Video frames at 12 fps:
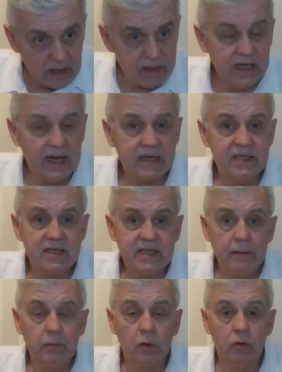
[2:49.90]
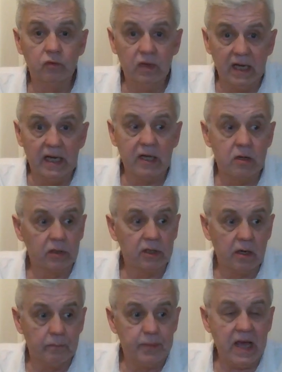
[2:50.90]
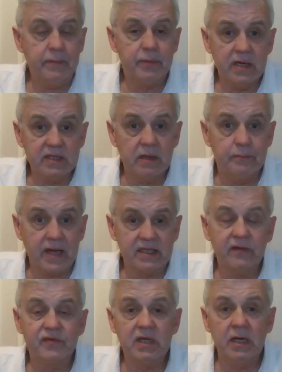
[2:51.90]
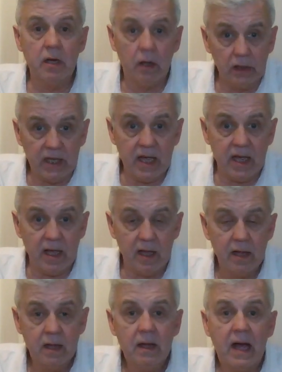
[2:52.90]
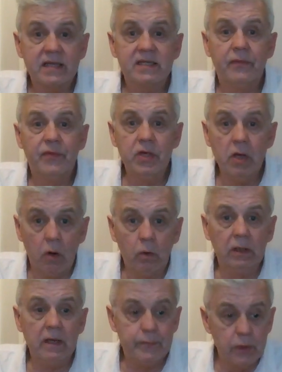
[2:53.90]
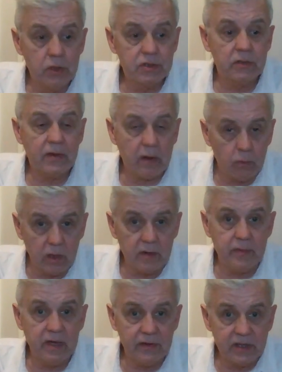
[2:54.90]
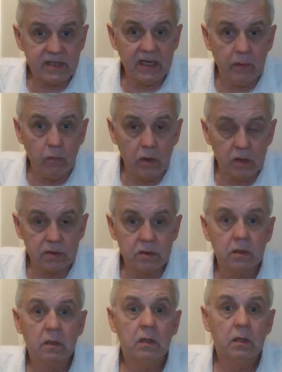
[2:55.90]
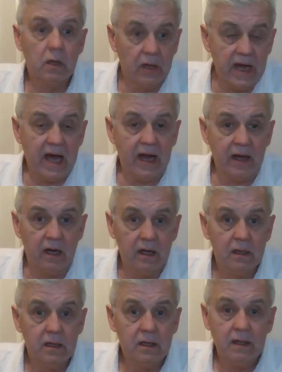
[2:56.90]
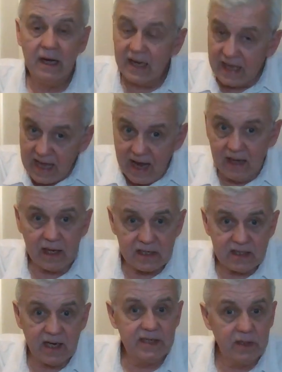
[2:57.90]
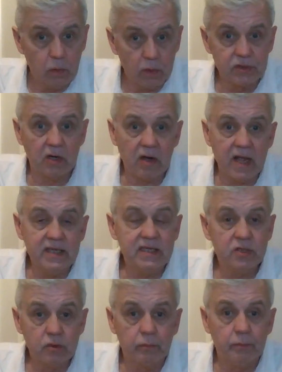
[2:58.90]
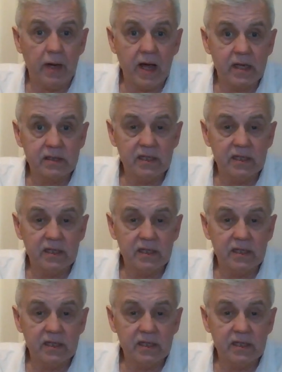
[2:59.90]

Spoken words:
United's team looked really good, and on paper it's the best I've seen all year. I said the only person that wouldn't be in the team was Onana, and again last night he wasn't great in some parts.